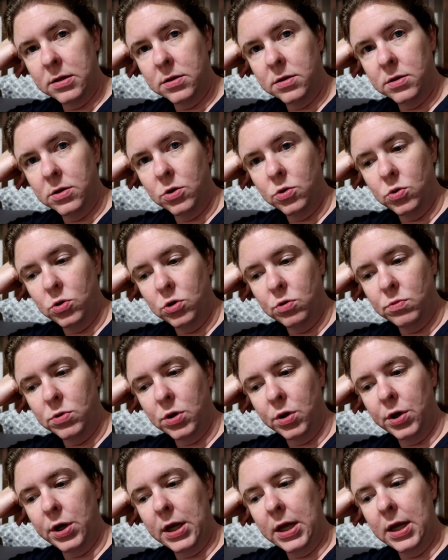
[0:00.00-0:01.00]
this YouTube
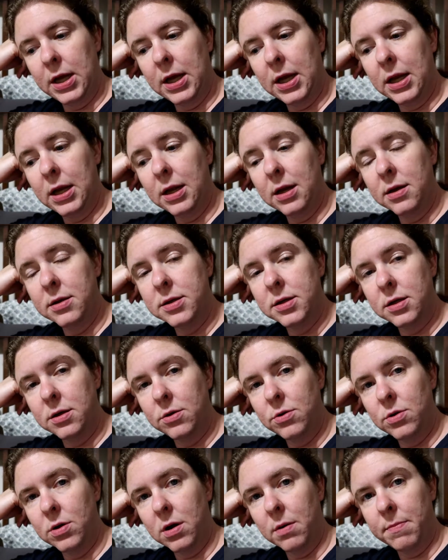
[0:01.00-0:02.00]
journey and
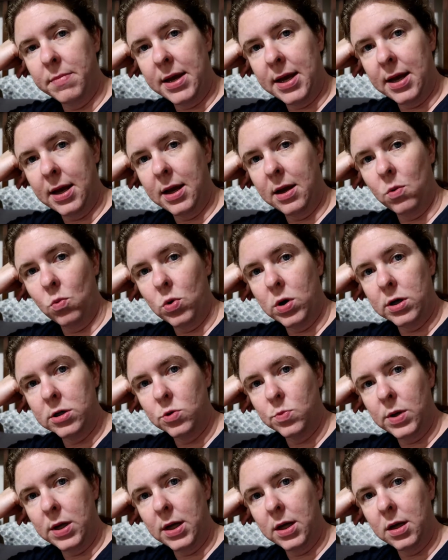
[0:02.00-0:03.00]
continue to come back and
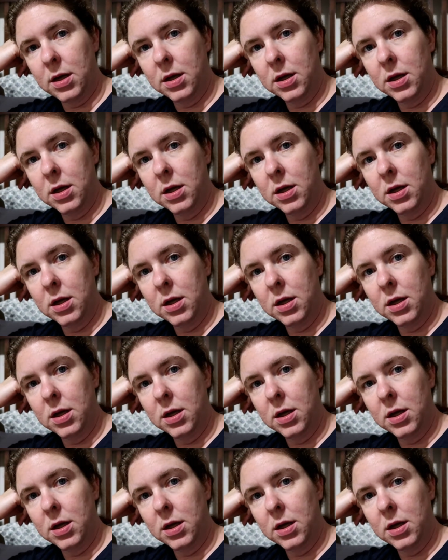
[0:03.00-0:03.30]
watch me